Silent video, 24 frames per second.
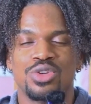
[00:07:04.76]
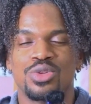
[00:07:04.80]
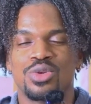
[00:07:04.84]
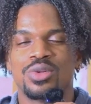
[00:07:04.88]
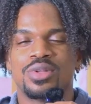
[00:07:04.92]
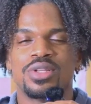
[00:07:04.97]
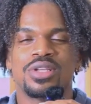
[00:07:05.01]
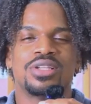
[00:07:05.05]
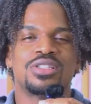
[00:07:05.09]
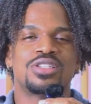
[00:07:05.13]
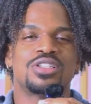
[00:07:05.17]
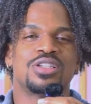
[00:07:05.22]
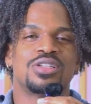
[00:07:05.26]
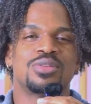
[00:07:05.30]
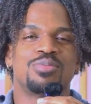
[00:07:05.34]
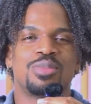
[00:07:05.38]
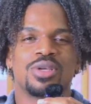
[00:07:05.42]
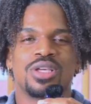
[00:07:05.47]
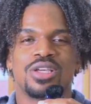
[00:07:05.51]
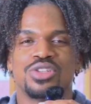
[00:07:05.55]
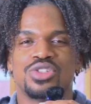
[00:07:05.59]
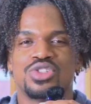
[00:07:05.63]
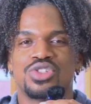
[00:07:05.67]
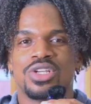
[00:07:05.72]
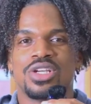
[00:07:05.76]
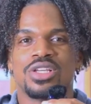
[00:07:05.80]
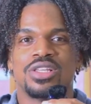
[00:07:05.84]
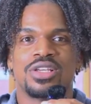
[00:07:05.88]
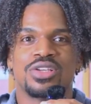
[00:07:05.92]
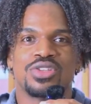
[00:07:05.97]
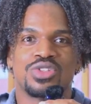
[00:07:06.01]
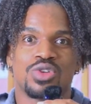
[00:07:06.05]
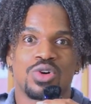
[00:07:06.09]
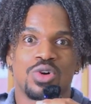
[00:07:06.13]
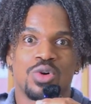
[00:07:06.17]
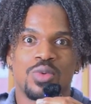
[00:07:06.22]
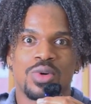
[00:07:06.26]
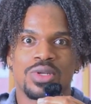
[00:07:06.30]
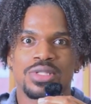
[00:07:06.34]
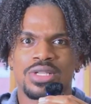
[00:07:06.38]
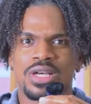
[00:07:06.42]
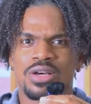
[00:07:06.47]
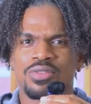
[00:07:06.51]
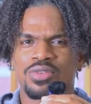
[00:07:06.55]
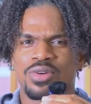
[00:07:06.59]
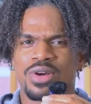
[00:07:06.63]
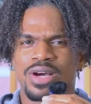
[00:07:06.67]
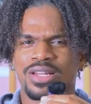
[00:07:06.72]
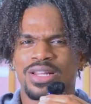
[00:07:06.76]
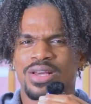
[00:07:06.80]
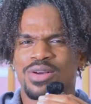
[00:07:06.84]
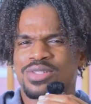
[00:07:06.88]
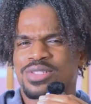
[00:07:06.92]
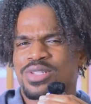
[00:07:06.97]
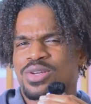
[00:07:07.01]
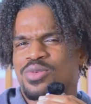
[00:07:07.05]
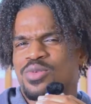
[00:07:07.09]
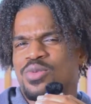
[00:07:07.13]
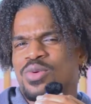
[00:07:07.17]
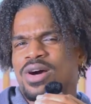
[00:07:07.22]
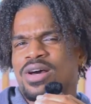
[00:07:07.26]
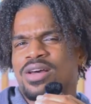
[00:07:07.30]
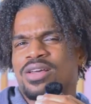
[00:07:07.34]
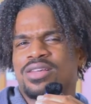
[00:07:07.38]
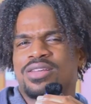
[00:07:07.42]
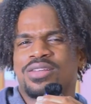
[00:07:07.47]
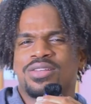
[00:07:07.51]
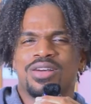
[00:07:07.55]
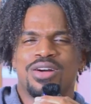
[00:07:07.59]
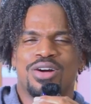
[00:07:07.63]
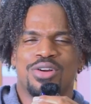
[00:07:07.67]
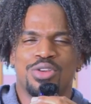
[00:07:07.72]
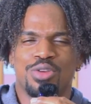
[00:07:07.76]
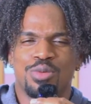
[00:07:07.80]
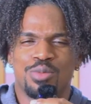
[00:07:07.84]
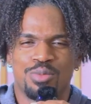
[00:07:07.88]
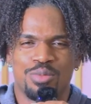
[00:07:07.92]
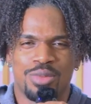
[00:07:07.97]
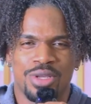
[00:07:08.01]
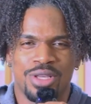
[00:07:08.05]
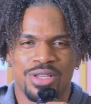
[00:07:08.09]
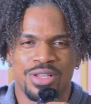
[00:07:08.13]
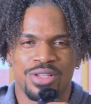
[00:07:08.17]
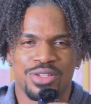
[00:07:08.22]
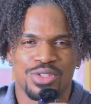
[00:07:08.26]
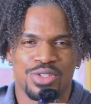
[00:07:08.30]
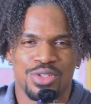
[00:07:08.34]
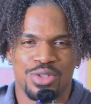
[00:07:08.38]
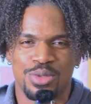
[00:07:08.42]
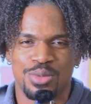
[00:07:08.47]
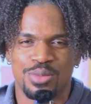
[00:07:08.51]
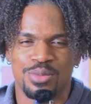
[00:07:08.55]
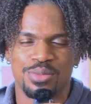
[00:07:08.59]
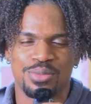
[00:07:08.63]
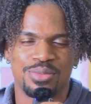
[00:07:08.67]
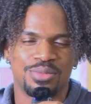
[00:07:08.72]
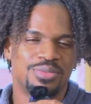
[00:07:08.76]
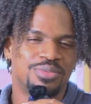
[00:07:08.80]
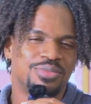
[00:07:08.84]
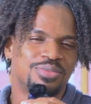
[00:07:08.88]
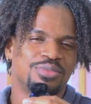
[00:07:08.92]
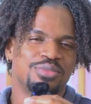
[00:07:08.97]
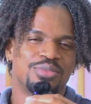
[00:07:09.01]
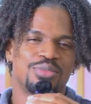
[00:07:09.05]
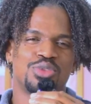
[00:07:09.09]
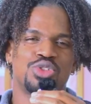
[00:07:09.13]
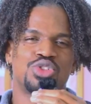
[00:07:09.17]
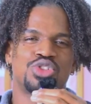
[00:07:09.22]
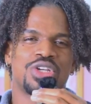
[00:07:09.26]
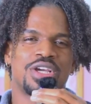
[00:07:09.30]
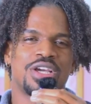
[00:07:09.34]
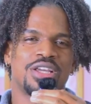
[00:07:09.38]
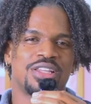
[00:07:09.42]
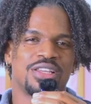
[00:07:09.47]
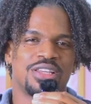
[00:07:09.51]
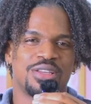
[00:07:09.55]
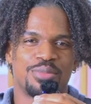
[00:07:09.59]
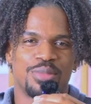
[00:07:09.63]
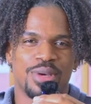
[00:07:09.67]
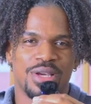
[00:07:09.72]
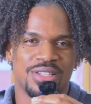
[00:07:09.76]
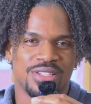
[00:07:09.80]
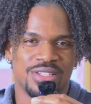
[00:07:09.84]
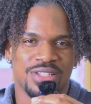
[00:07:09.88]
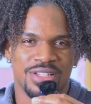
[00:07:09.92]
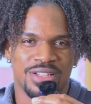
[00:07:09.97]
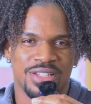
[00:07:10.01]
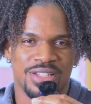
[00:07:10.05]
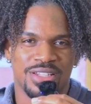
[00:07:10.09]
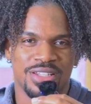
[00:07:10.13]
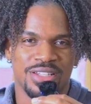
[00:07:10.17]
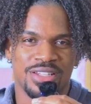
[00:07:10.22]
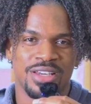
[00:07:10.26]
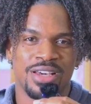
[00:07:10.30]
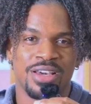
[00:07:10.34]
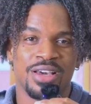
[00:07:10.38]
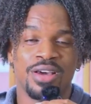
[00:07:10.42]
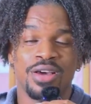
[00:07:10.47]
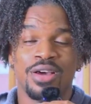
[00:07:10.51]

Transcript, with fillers: you don't need to be a genius or whatever. And I was like, why are you being so shady, basically?